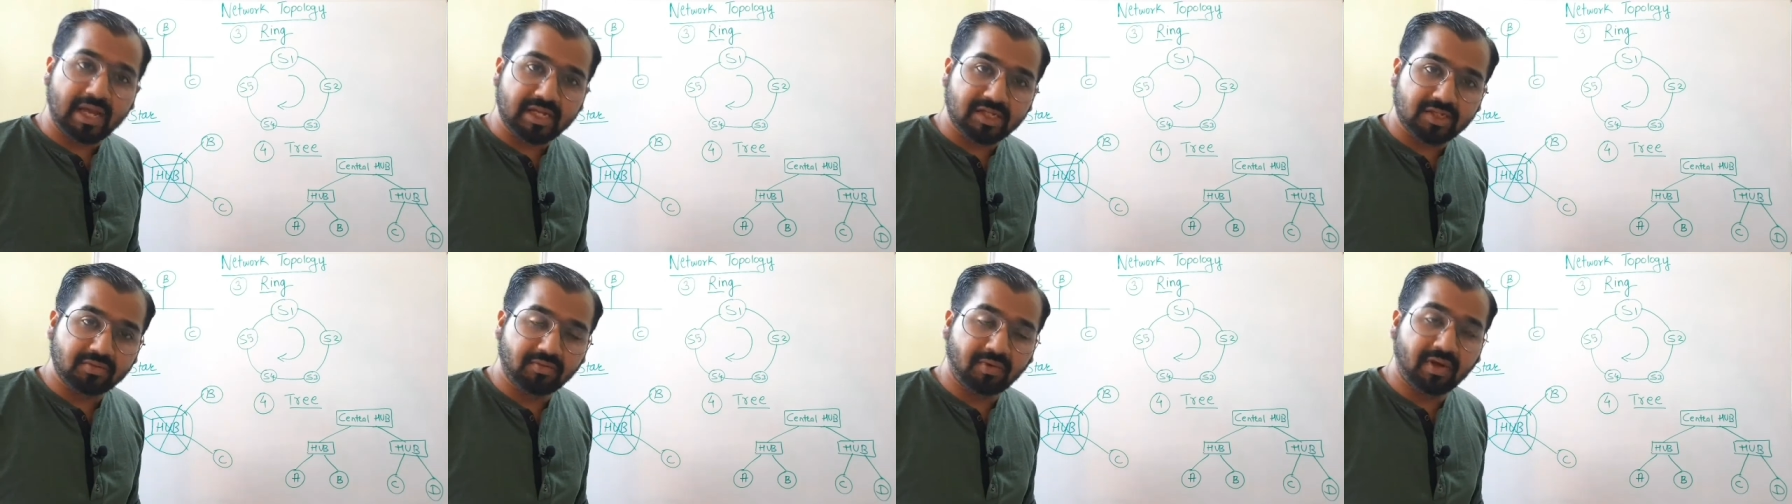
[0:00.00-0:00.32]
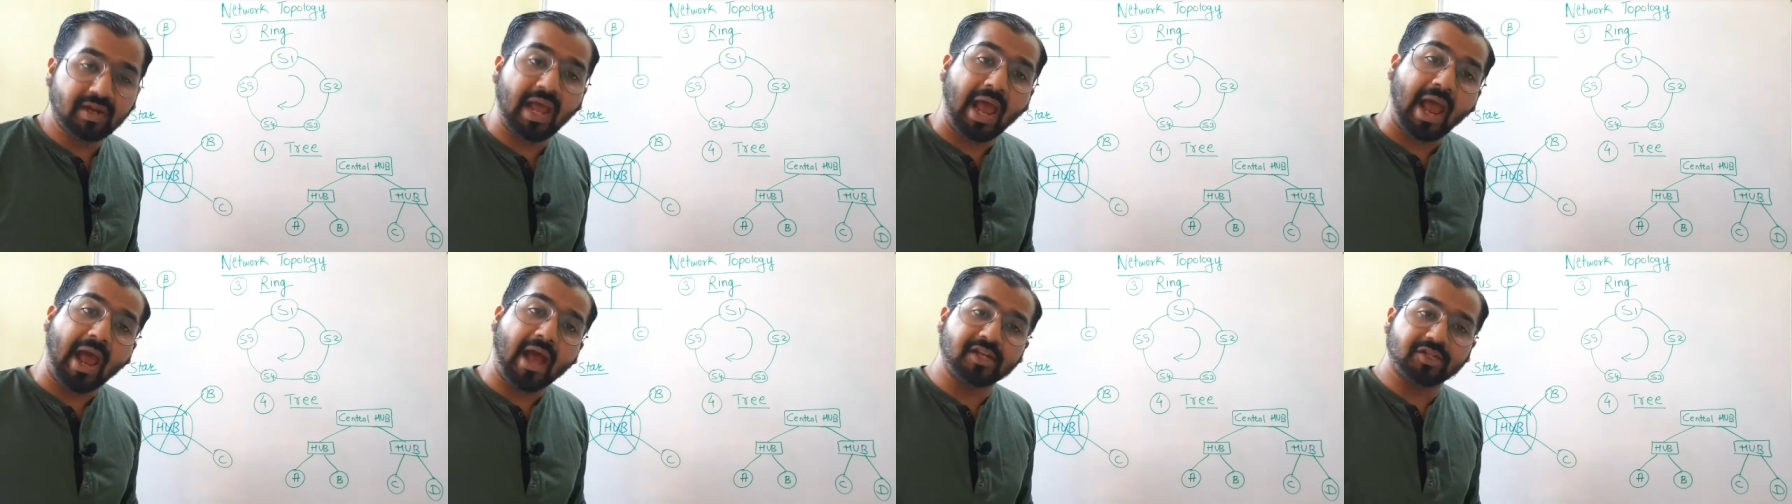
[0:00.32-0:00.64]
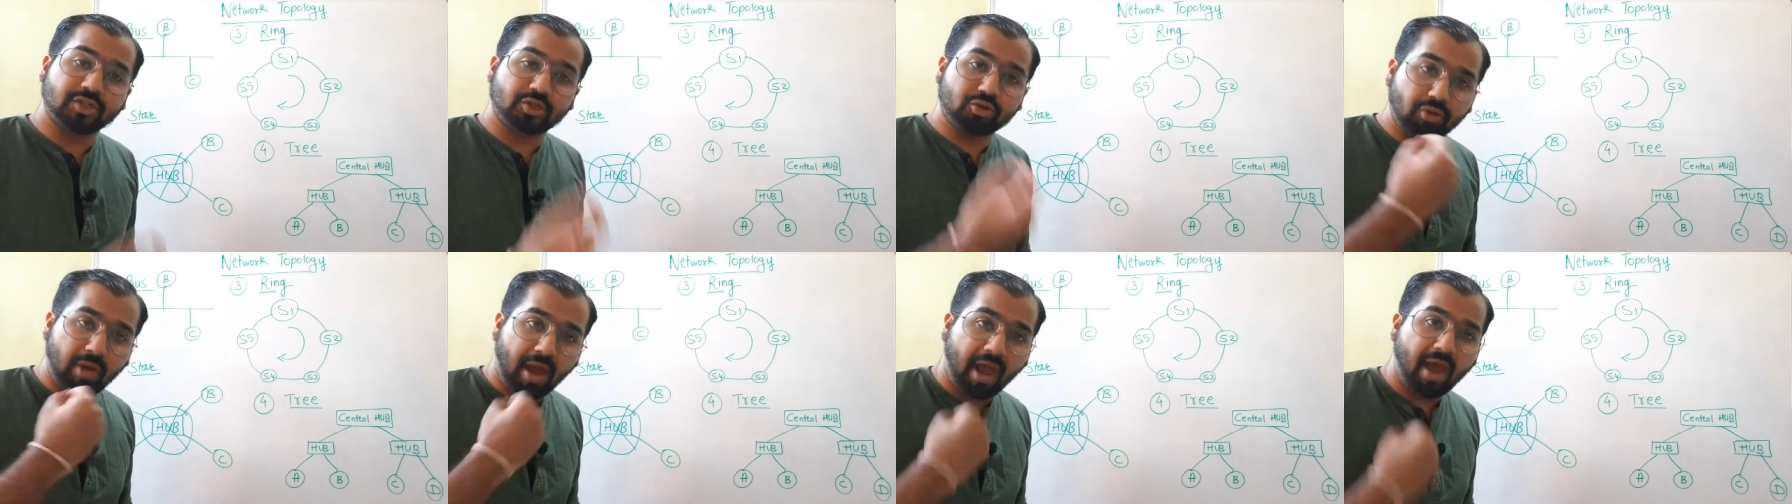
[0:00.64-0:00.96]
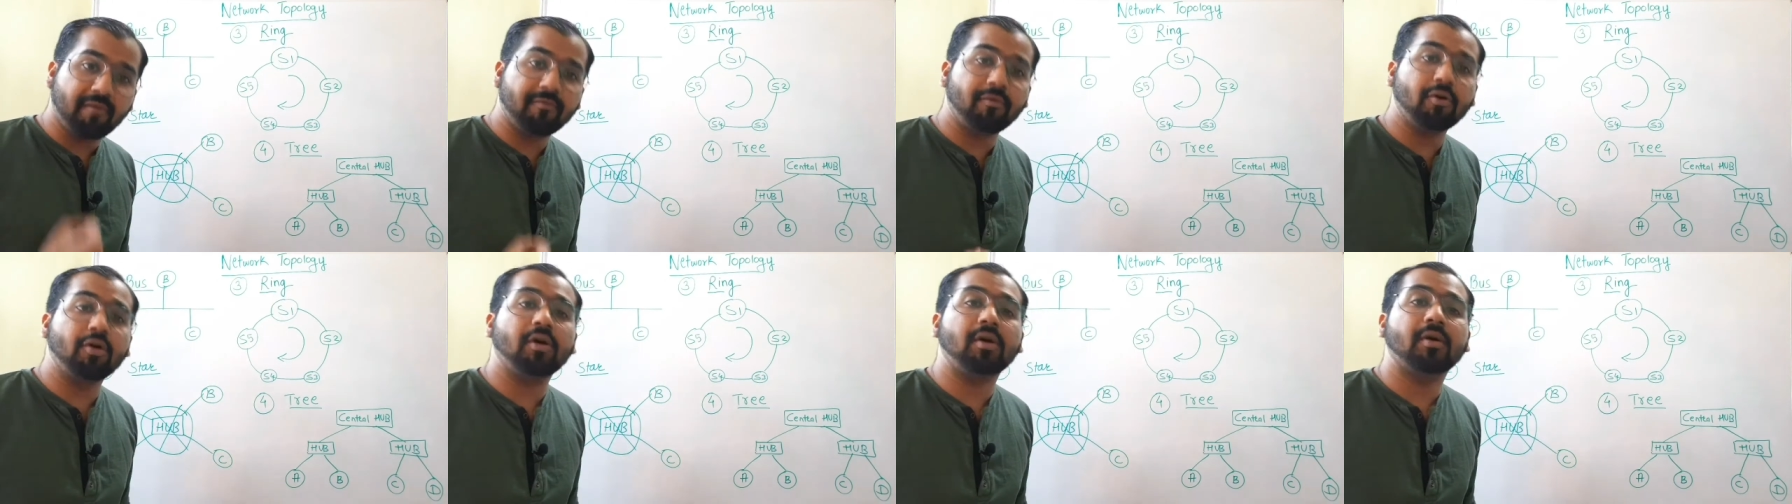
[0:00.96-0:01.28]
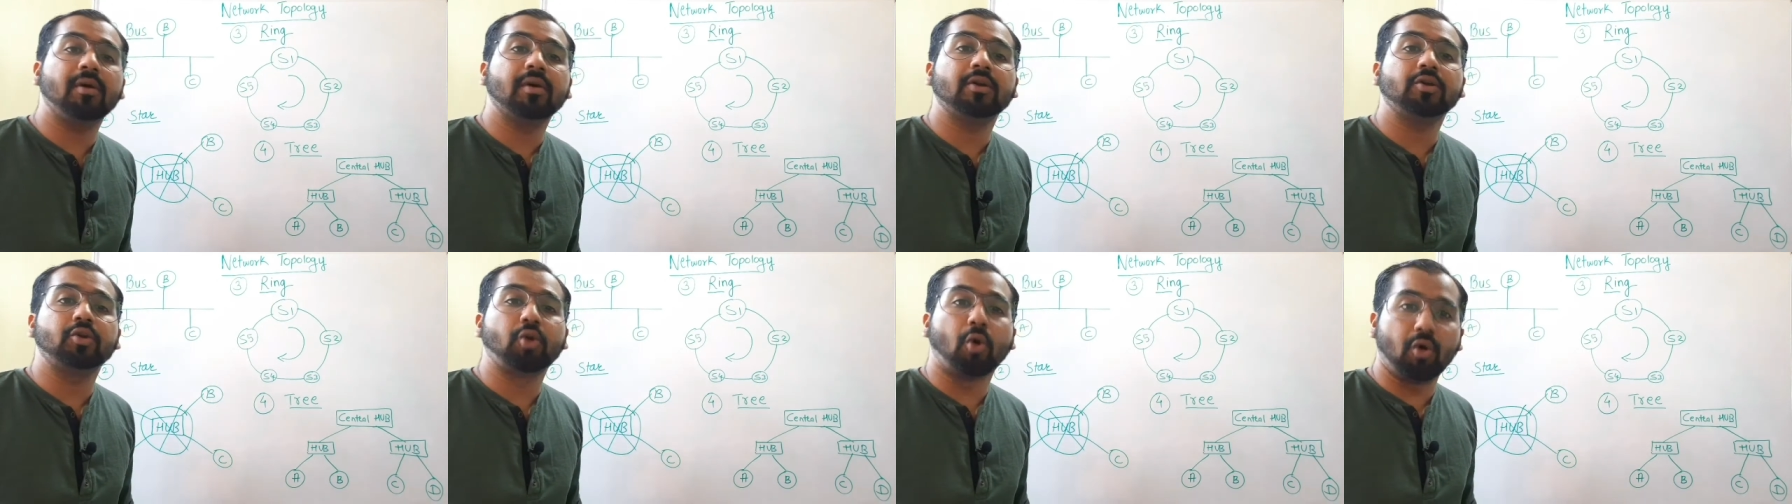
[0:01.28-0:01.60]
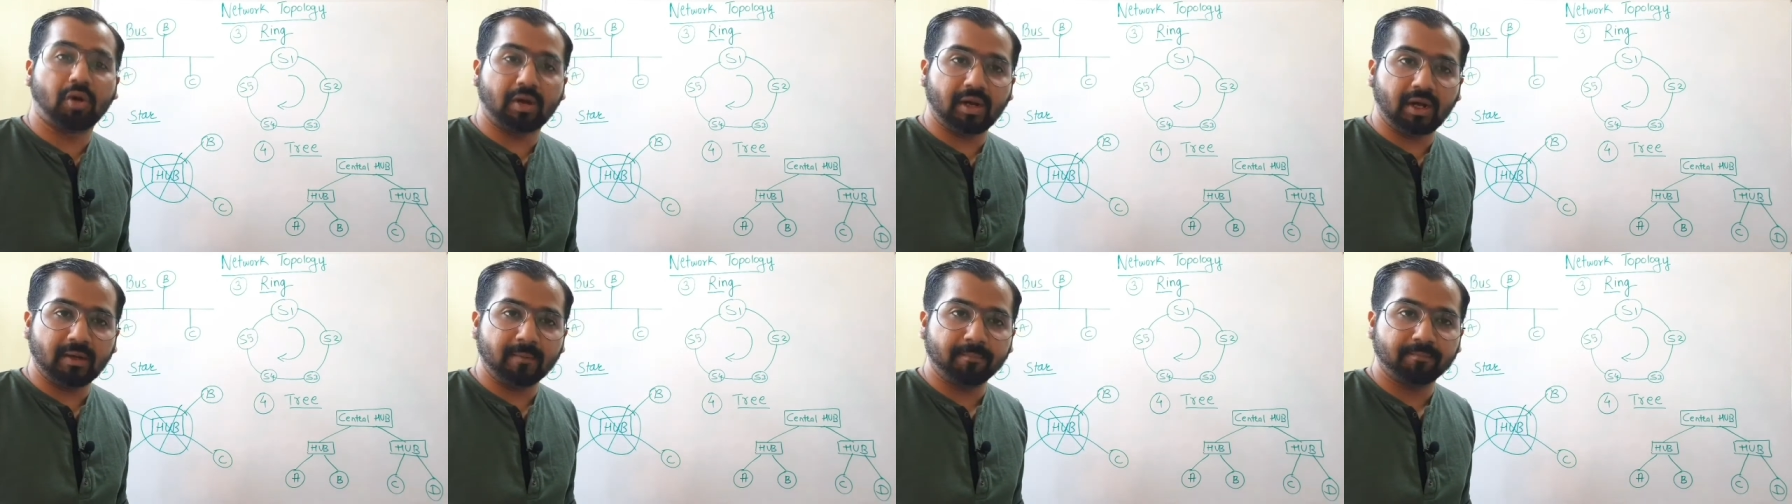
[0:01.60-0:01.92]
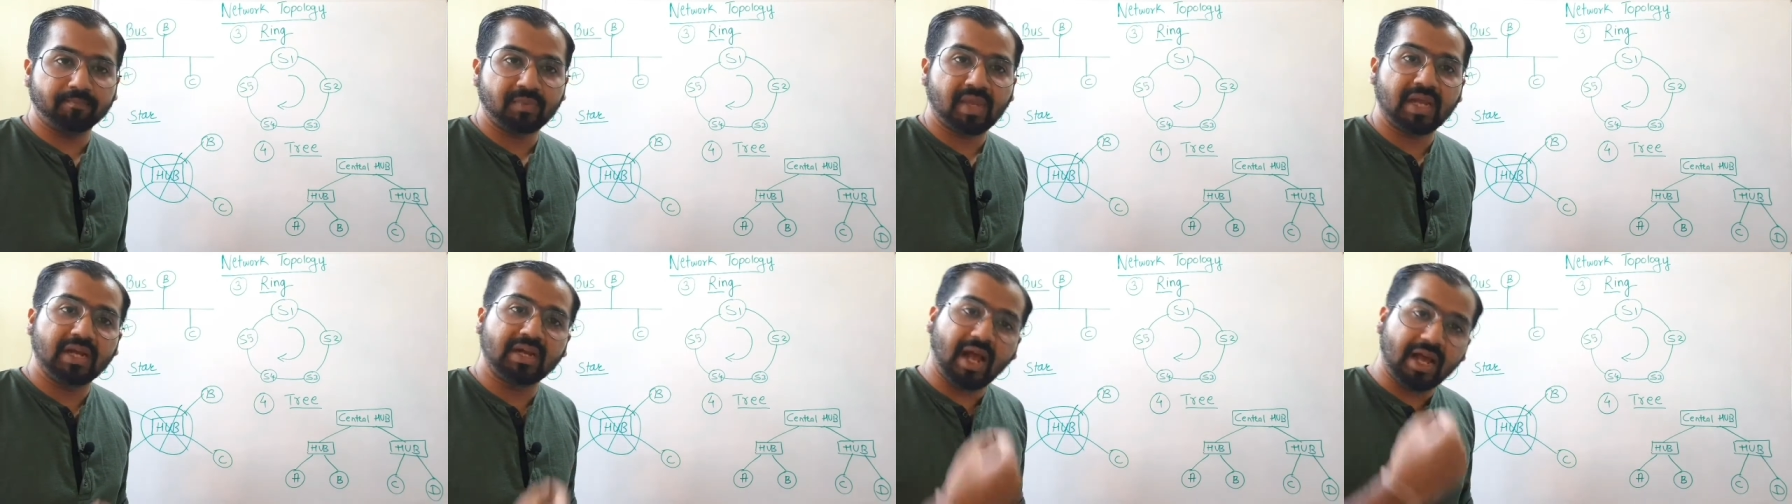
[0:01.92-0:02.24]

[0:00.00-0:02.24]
S1 has to have a token,